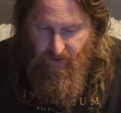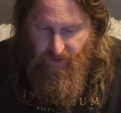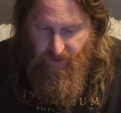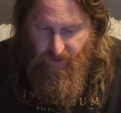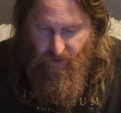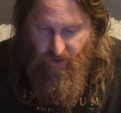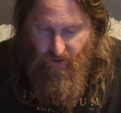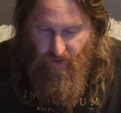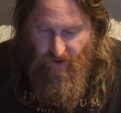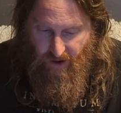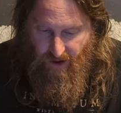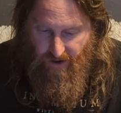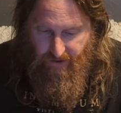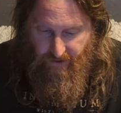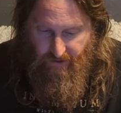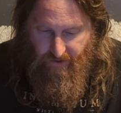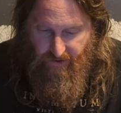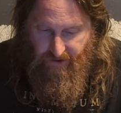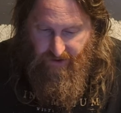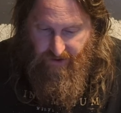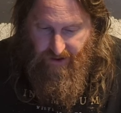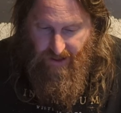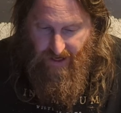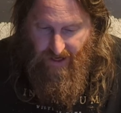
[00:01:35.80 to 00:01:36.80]

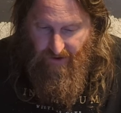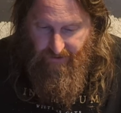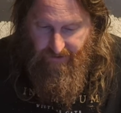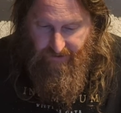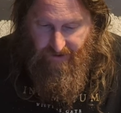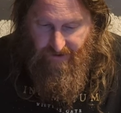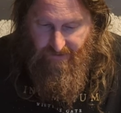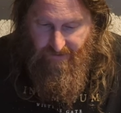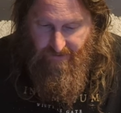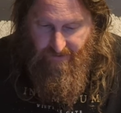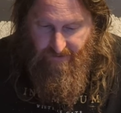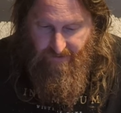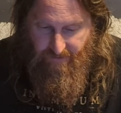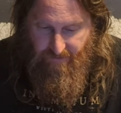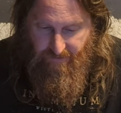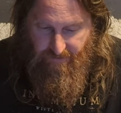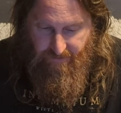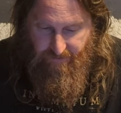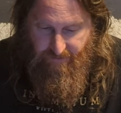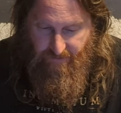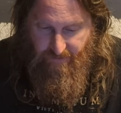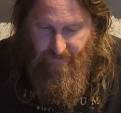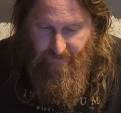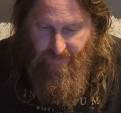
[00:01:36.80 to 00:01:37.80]

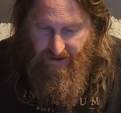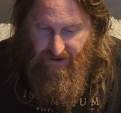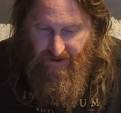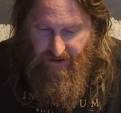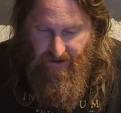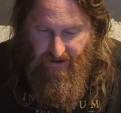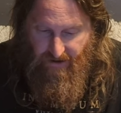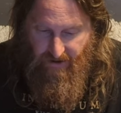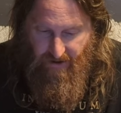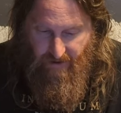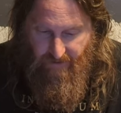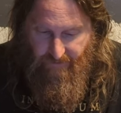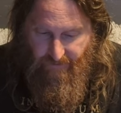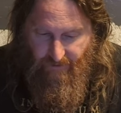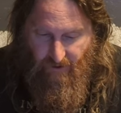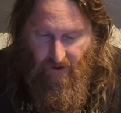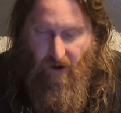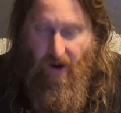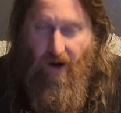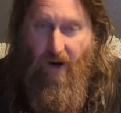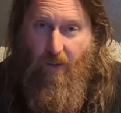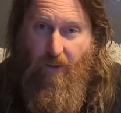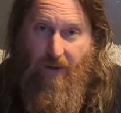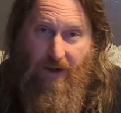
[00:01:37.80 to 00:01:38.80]
200,000
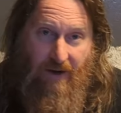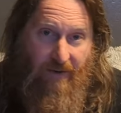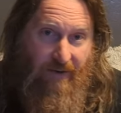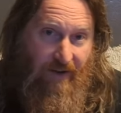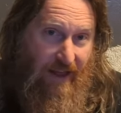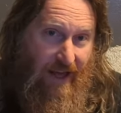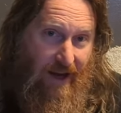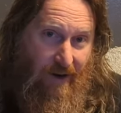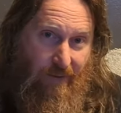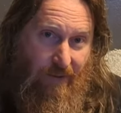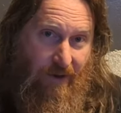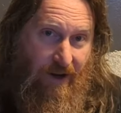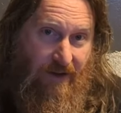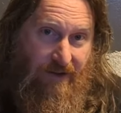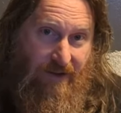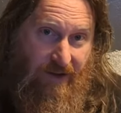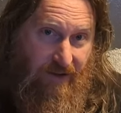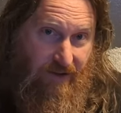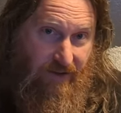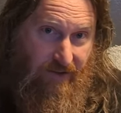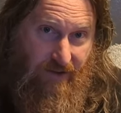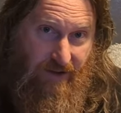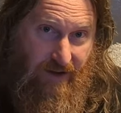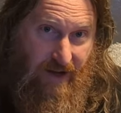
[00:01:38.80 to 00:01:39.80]
BFR, whatever that was,
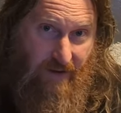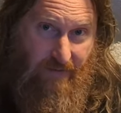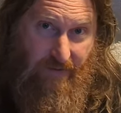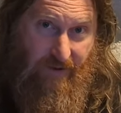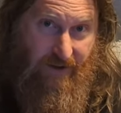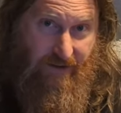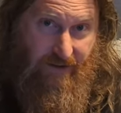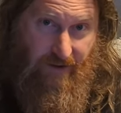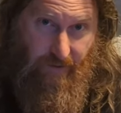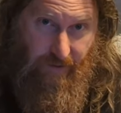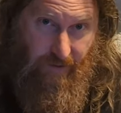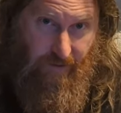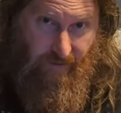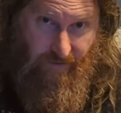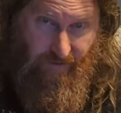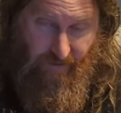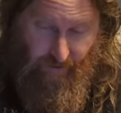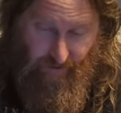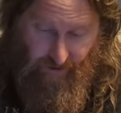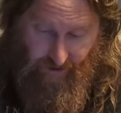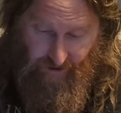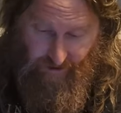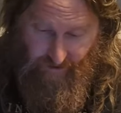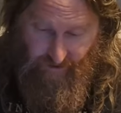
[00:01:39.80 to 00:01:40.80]
it's definitely something
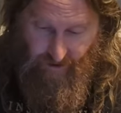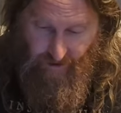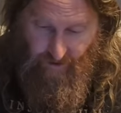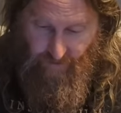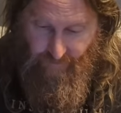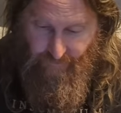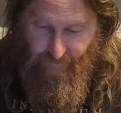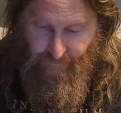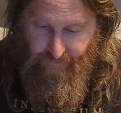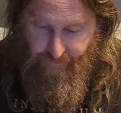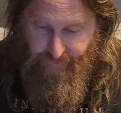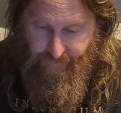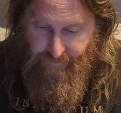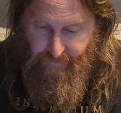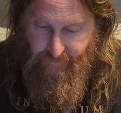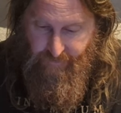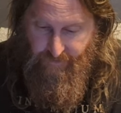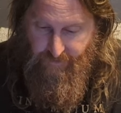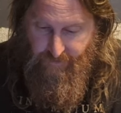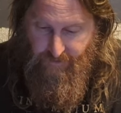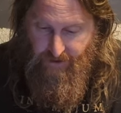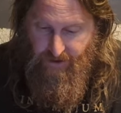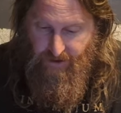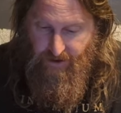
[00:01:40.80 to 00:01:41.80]
before the euro,
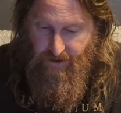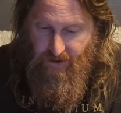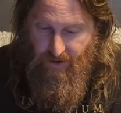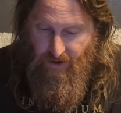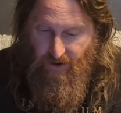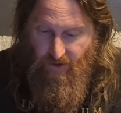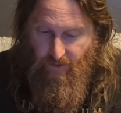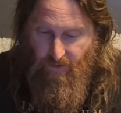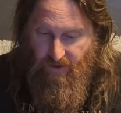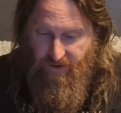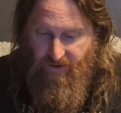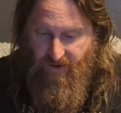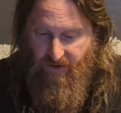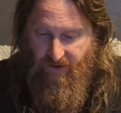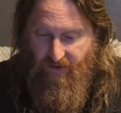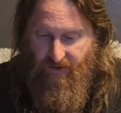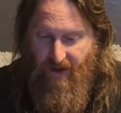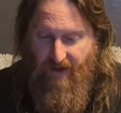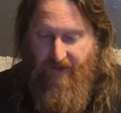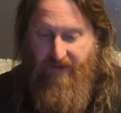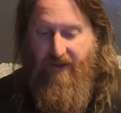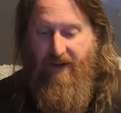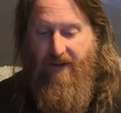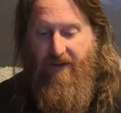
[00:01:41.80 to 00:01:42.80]
which is
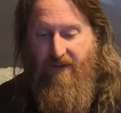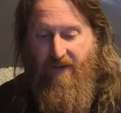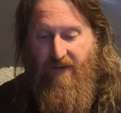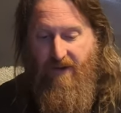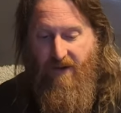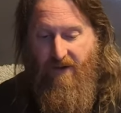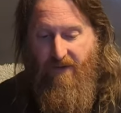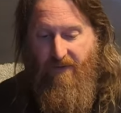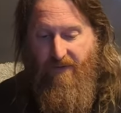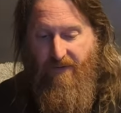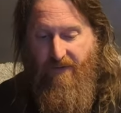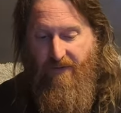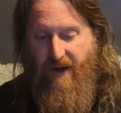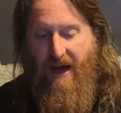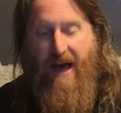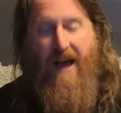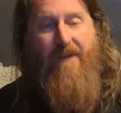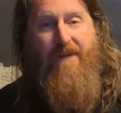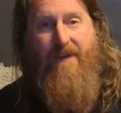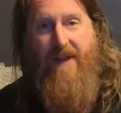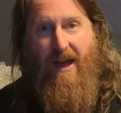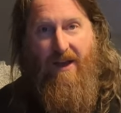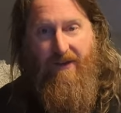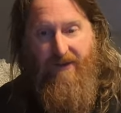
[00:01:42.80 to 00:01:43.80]
less than
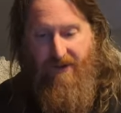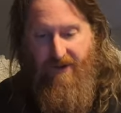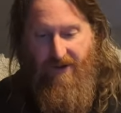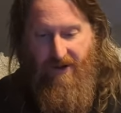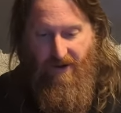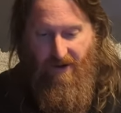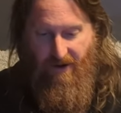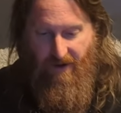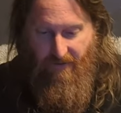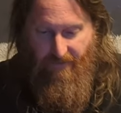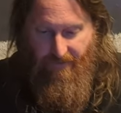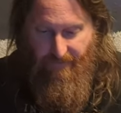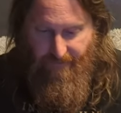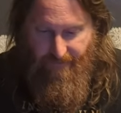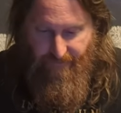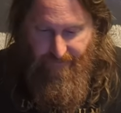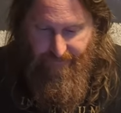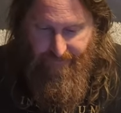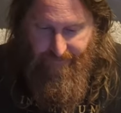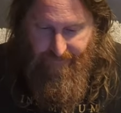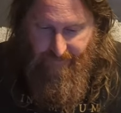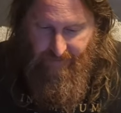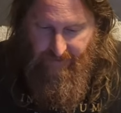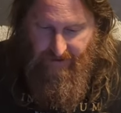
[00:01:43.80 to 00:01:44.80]
5,000 euro.
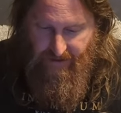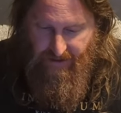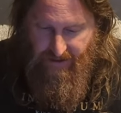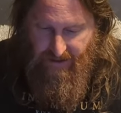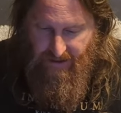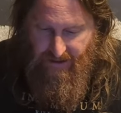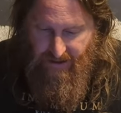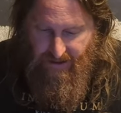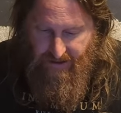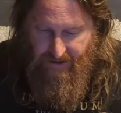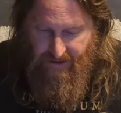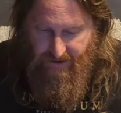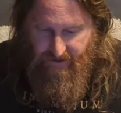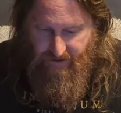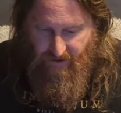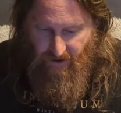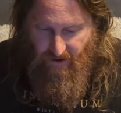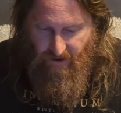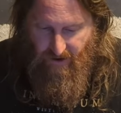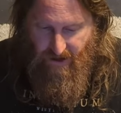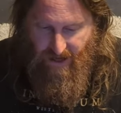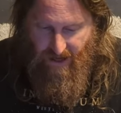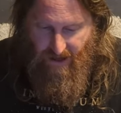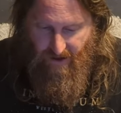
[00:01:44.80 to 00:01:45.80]
They
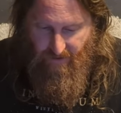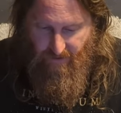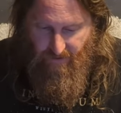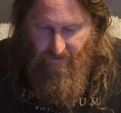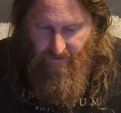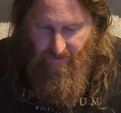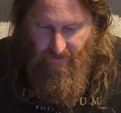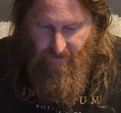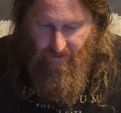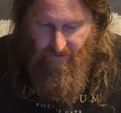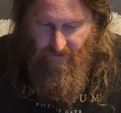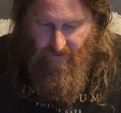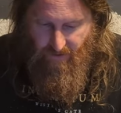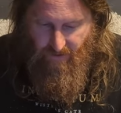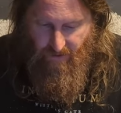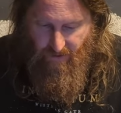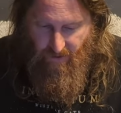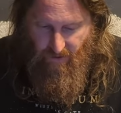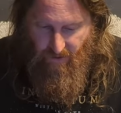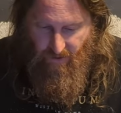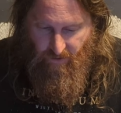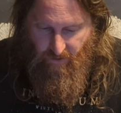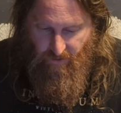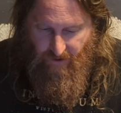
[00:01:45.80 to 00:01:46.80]
started out
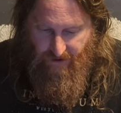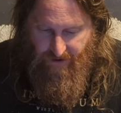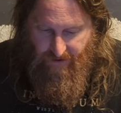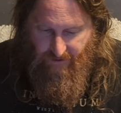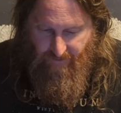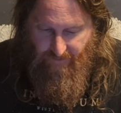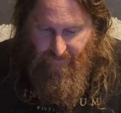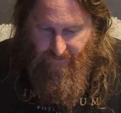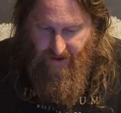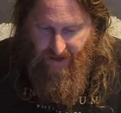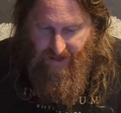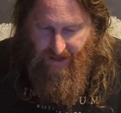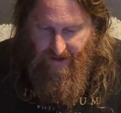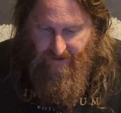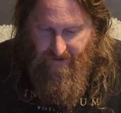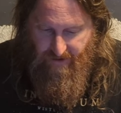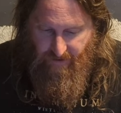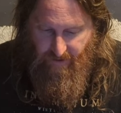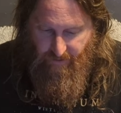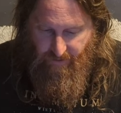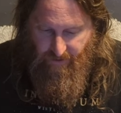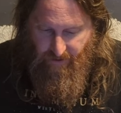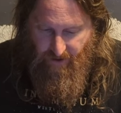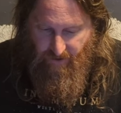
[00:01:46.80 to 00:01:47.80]
on what the fans
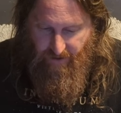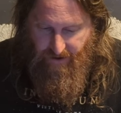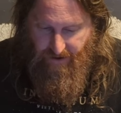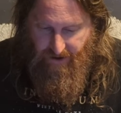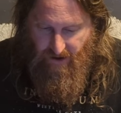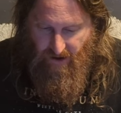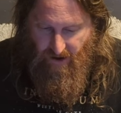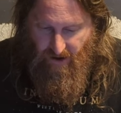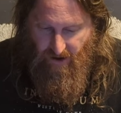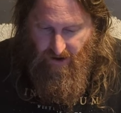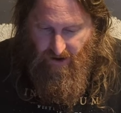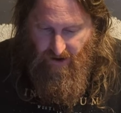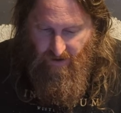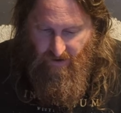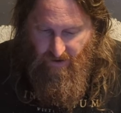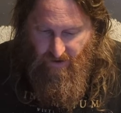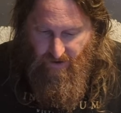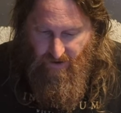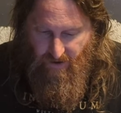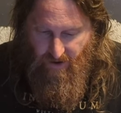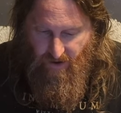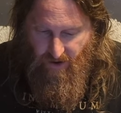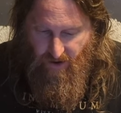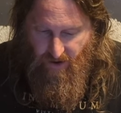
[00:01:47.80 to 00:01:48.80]
of the brewery
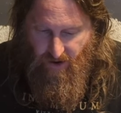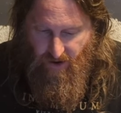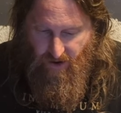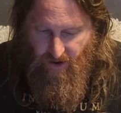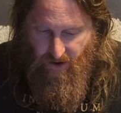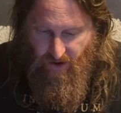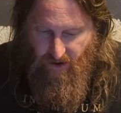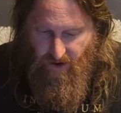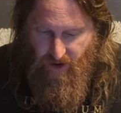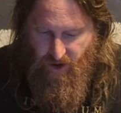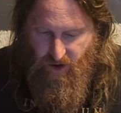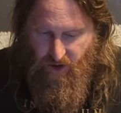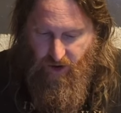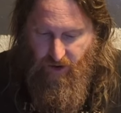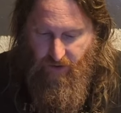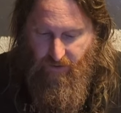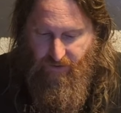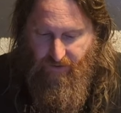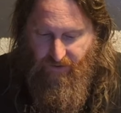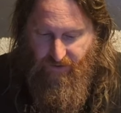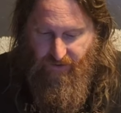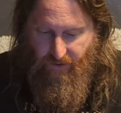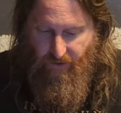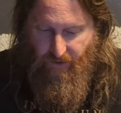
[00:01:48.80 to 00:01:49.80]
call the
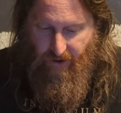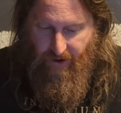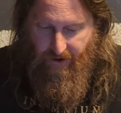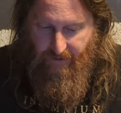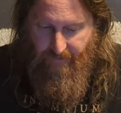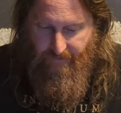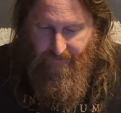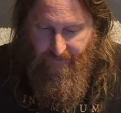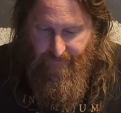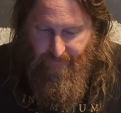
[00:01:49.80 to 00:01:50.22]
Chouffe story.